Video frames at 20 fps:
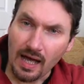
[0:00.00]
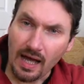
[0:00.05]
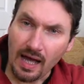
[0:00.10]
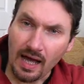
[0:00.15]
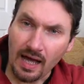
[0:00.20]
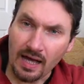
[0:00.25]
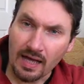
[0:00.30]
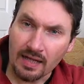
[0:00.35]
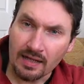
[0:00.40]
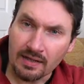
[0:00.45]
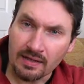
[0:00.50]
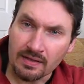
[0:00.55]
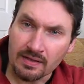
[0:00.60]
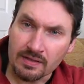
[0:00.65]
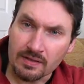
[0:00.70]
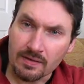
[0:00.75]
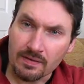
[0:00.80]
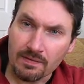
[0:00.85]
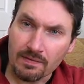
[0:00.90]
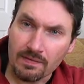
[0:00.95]
And
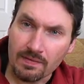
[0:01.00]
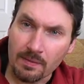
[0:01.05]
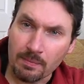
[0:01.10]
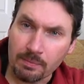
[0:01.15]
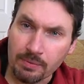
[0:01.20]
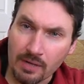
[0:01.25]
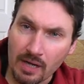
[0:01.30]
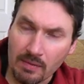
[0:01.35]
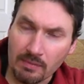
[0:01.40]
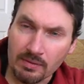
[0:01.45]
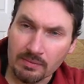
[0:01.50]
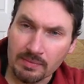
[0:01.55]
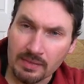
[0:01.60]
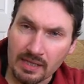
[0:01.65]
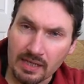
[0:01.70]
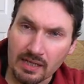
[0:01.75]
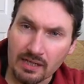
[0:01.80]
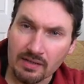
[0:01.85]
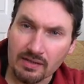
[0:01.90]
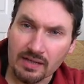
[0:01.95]
the problem
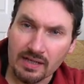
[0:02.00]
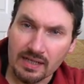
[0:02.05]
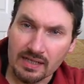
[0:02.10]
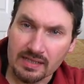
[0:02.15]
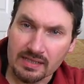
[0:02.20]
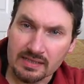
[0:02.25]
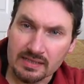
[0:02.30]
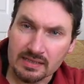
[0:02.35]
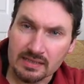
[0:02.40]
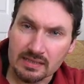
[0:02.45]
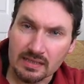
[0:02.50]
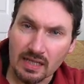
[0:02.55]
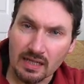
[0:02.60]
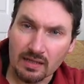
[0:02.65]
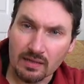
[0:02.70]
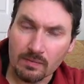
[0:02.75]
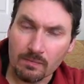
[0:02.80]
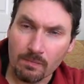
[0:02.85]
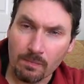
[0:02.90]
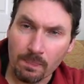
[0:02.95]
here is
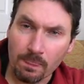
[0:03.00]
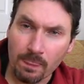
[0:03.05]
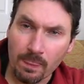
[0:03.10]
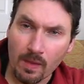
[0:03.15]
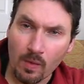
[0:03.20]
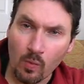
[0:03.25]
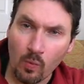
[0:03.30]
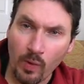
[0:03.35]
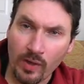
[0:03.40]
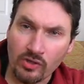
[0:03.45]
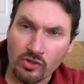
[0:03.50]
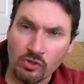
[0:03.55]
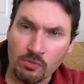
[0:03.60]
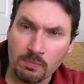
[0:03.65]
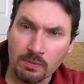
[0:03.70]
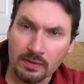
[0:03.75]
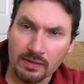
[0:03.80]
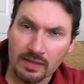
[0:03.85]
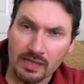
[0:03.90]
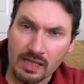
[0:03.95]
that when you
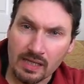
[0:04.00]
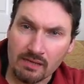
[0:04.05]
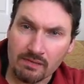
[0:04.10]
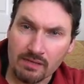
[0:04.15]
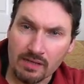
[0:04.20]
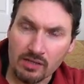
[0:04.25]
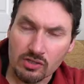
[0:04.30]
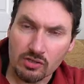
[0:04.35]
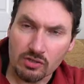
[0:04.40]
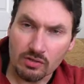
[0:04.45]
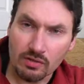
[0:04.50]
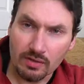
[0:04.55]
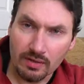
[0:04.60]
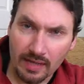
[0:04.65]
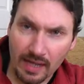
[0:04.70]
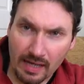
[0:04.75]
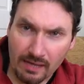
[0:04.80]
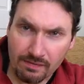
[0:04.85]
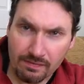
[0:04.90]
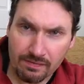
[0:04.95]
believe that your
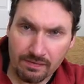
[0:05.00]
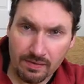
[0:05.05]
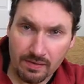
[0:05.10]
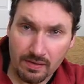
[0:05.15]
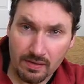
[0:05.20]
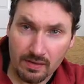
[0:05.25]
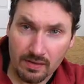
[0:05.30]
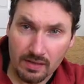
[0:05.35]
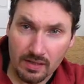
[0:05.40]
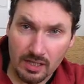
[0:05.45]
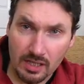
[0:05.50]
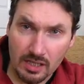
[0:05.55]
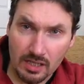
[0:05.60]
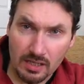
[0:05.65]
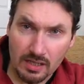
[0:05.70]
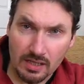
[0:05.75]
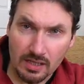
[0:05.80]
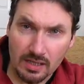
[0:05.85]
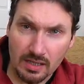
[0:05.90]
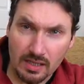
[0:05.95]
life
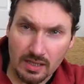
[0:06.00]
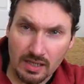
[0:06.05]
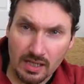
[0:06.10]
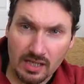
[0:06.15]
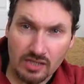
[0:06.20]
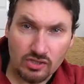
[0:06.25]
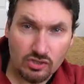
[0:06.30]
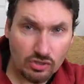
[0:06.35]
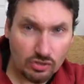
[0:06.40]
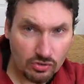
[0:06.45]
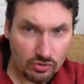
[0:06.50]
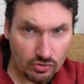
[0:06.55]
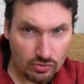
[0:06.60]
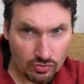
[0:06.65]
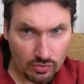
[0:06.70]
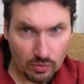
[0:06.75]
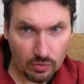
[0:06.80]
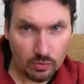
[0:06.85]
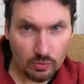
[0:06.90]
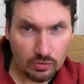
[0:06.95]
is
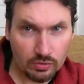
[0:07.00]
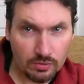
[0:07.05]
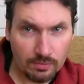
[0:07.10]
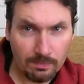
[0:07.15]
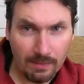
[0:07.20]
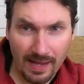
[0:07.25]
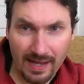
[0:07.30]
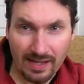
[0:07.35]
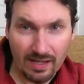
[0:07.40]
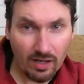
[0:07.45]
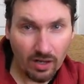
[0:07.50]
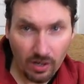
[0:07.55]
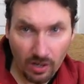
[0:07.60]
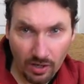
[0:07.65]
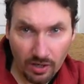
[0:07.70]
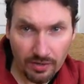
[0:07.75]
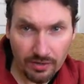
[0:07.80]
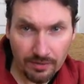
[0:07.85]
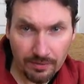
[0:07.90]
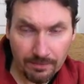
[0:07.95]
controlled by
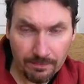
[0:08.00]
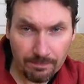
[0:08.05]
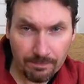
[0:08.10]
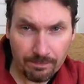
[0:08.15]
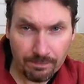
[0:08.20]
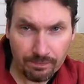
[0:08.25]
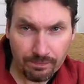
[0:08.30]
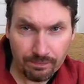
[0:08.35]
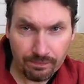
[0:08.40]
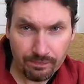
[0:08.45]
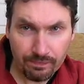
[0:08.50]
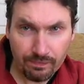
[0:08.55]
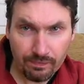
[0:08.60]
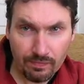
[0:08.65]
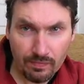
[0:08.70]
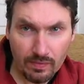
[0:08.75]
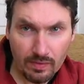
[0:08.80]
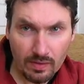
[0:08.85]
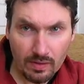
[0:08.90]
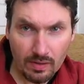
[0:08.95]
God,
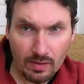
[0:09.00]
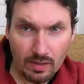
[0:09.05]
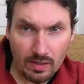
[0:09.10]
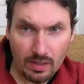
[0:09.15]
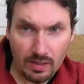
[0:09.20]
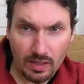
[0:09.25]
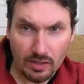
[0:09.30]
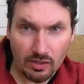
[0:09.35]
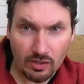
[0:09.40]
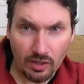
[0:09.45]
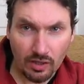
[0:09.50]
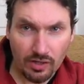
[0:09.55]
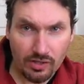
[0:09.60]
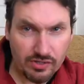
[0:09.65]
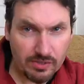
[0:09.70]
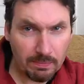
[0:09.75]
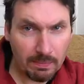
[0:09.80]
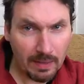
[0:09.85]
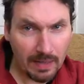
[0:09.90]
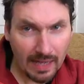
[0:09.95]
that God has
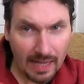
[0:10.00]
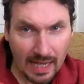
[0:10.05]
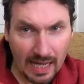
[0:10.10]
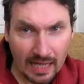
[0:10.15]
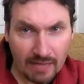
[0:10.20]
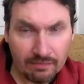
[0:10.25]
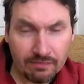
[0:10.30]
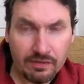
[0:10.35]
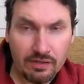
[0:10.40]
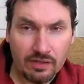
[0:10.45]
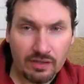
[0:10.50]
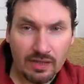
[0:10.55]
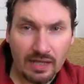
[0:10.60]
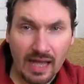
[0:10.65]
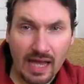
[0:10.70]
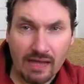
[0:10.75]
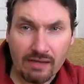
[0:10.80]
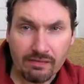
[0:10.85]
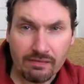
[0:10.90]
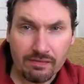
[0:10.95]
a plan for your
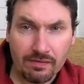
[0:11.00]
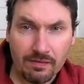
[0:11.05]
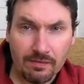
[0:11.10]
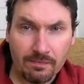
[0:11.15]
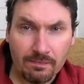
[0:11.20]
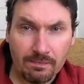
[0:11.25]
life,